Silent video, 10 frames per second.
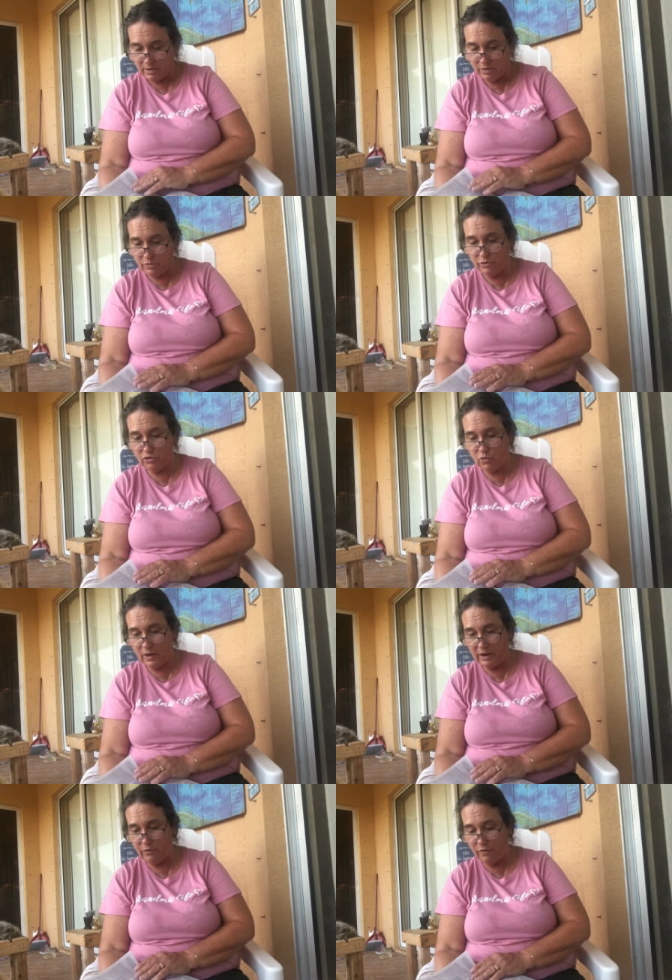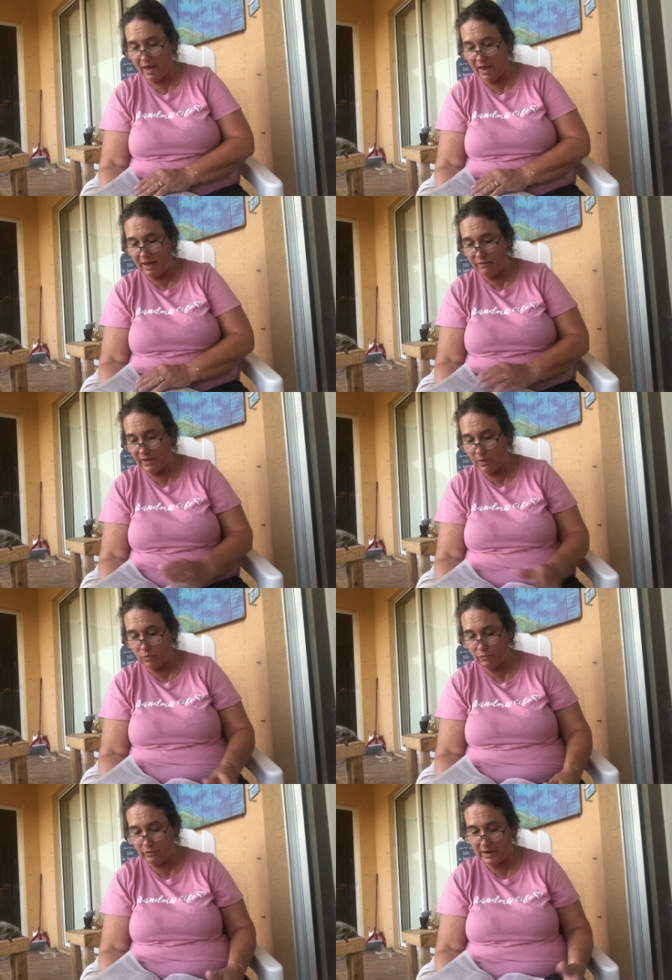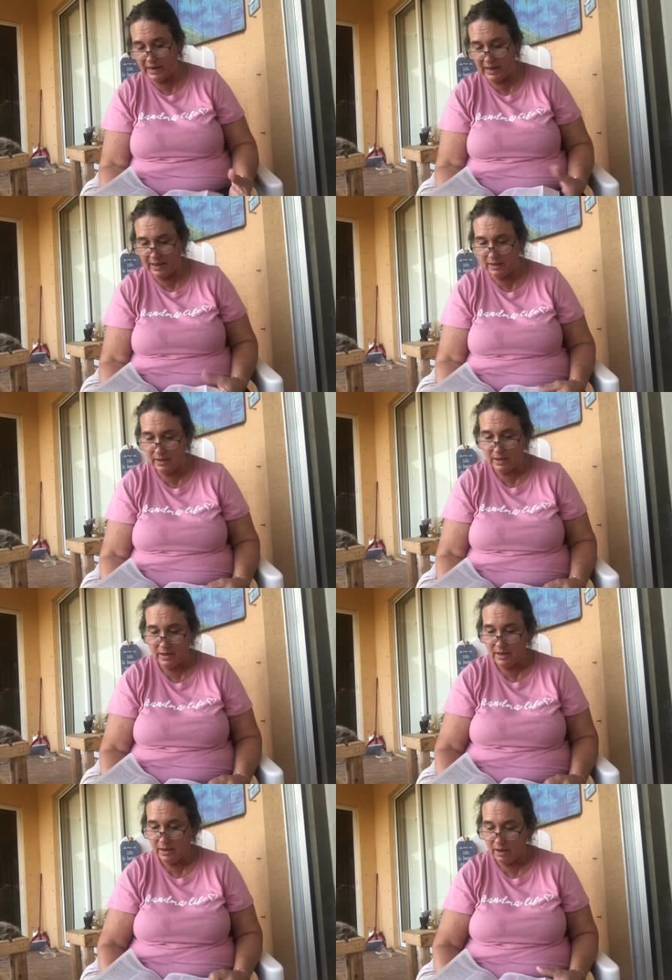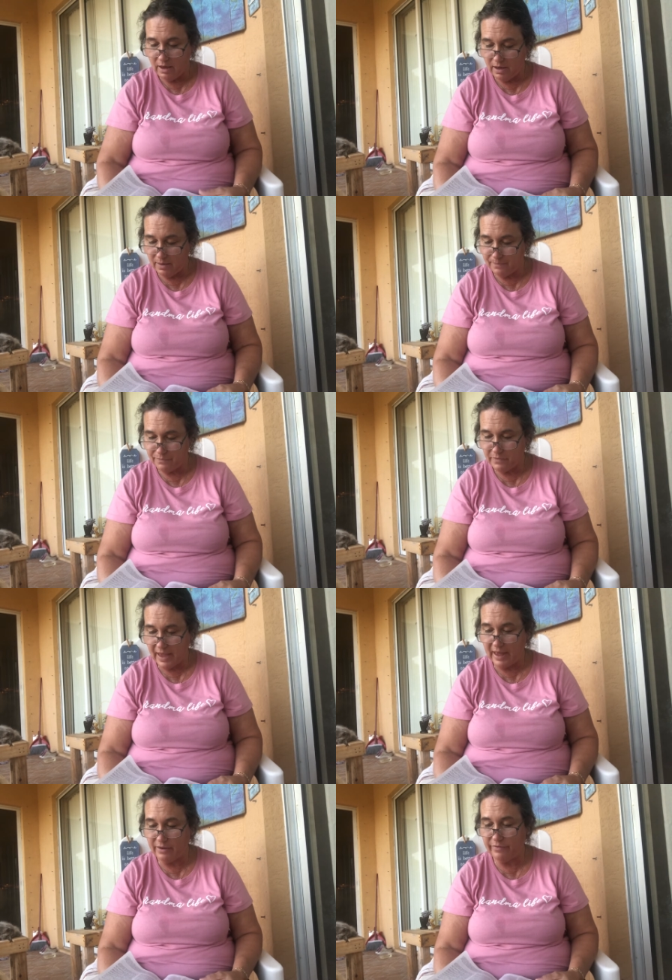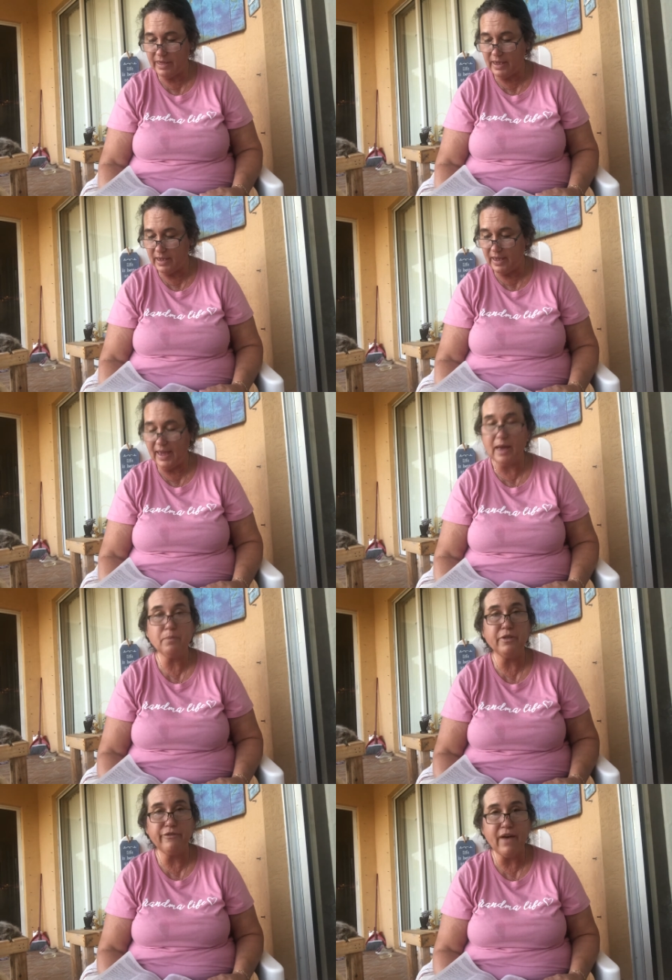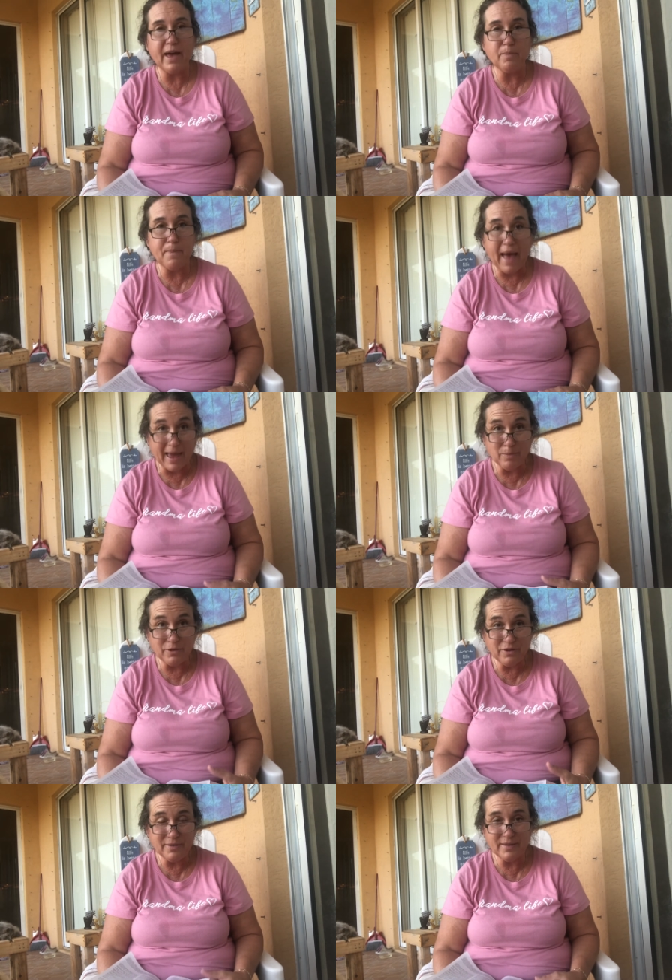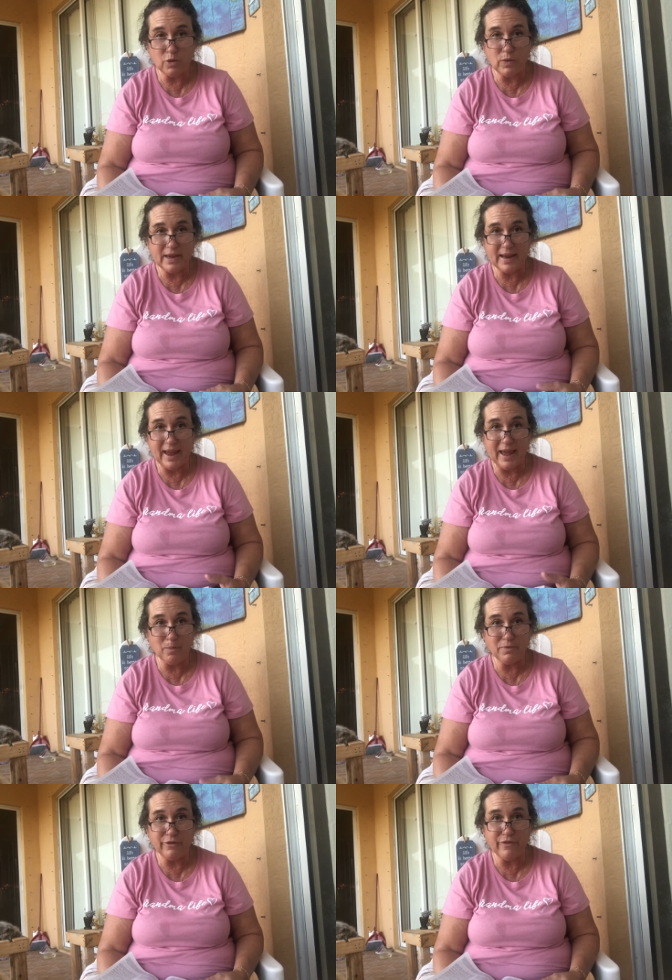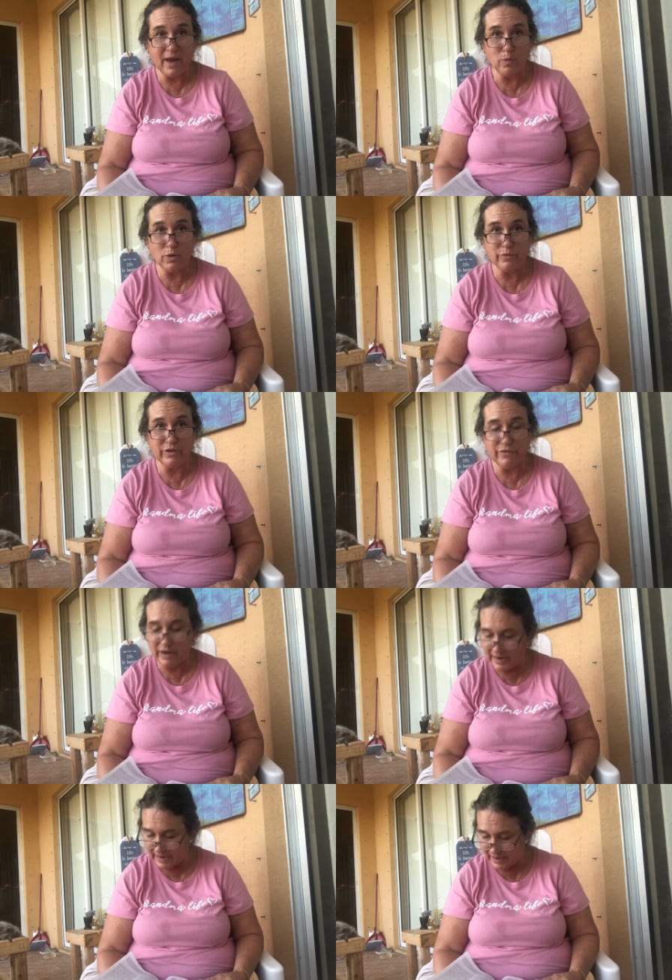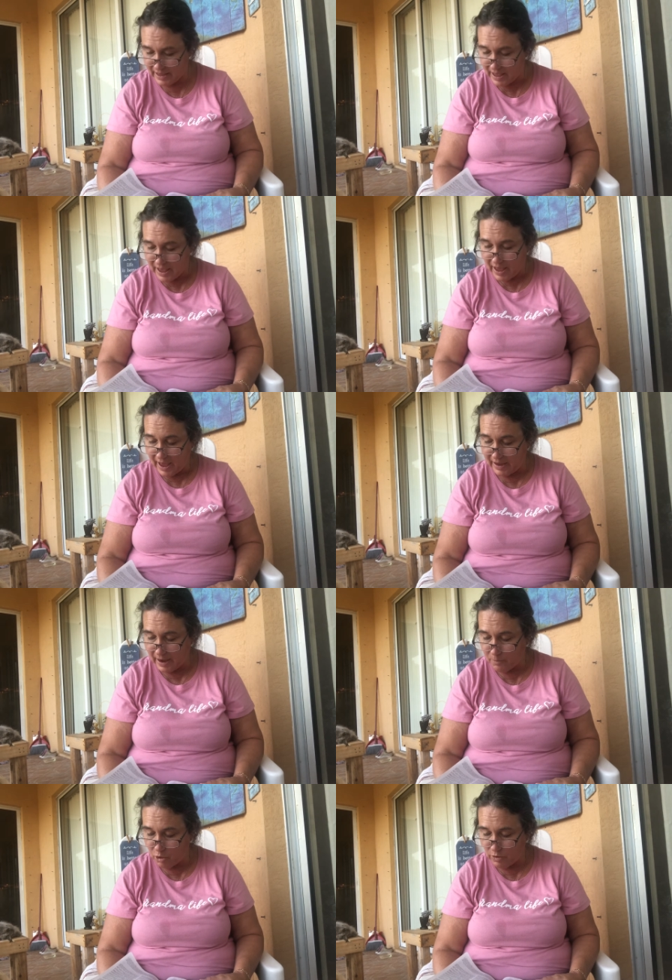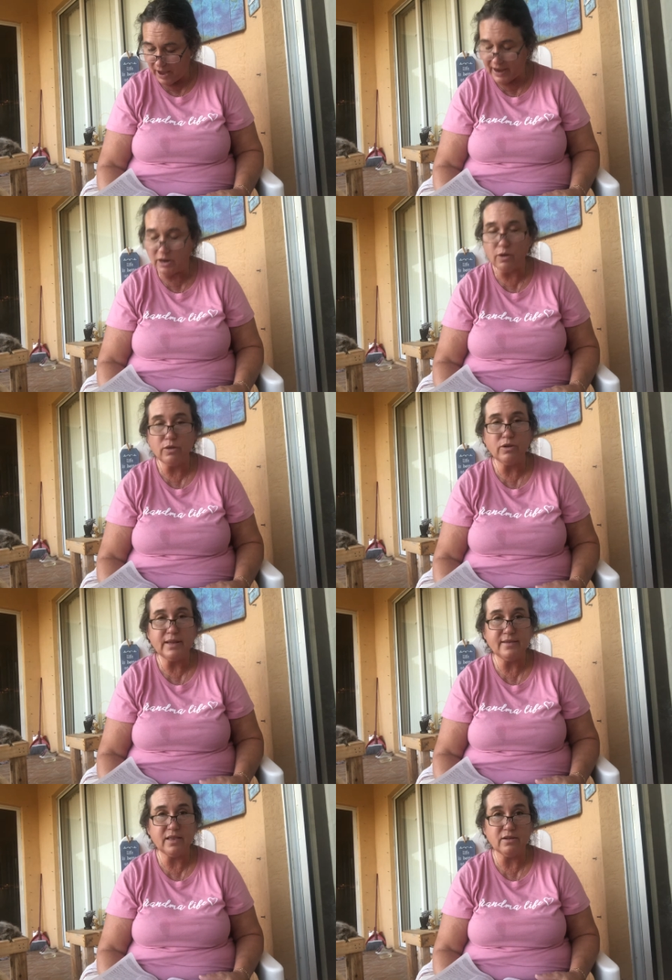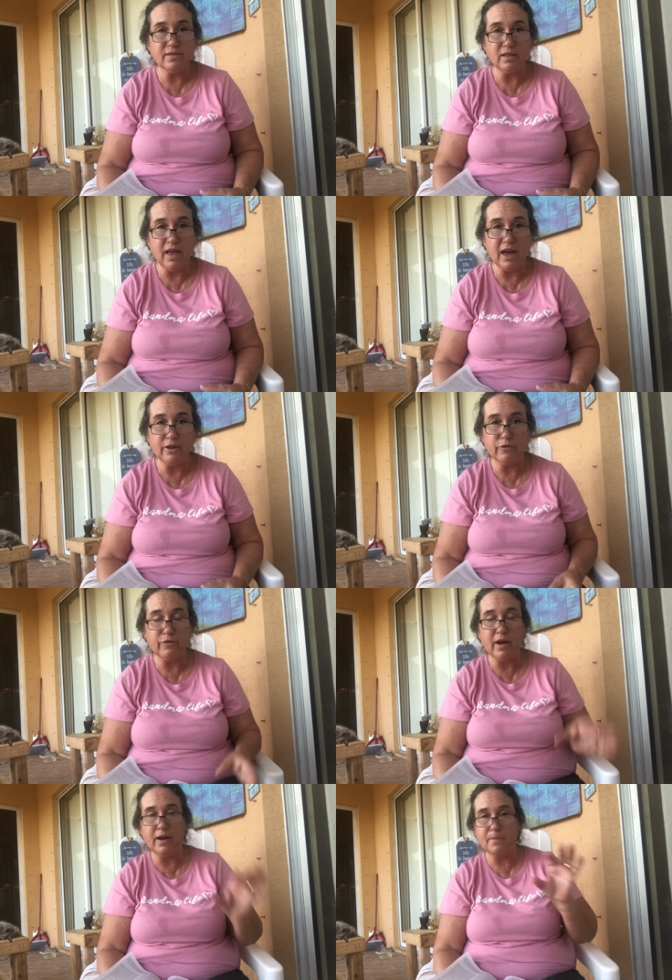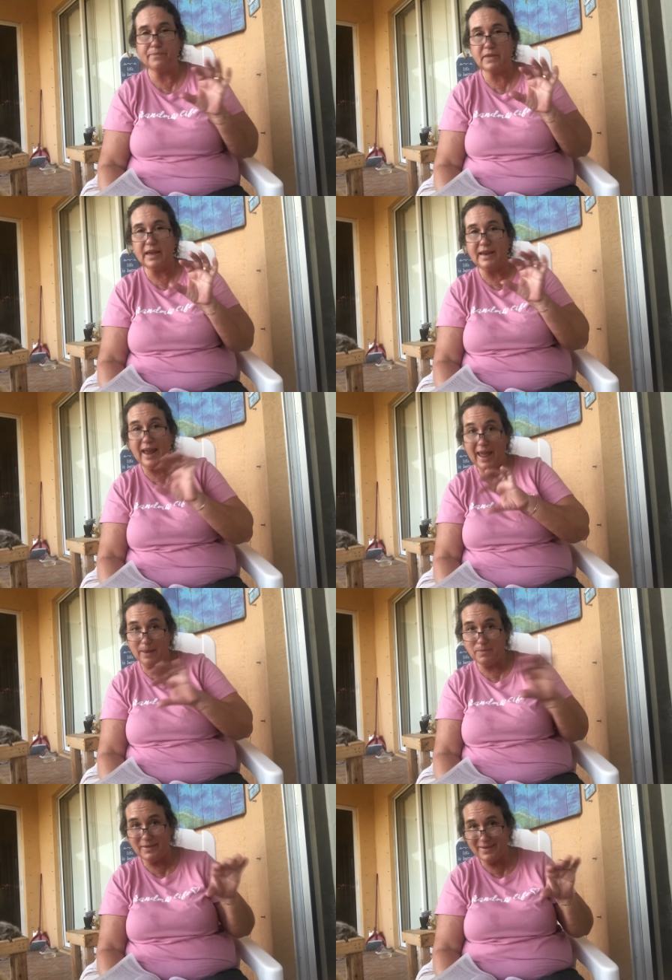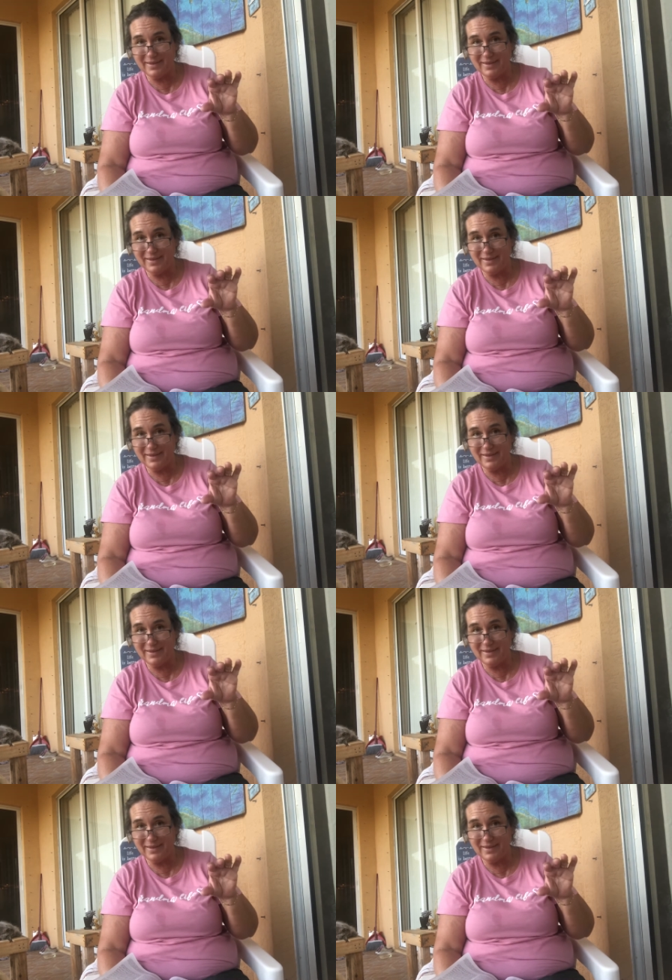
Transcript: through 25, and we're reading um, out of the Amplified Bible, so we can amplify what we're reading. And I'm, I noticed there's a lot of um, names,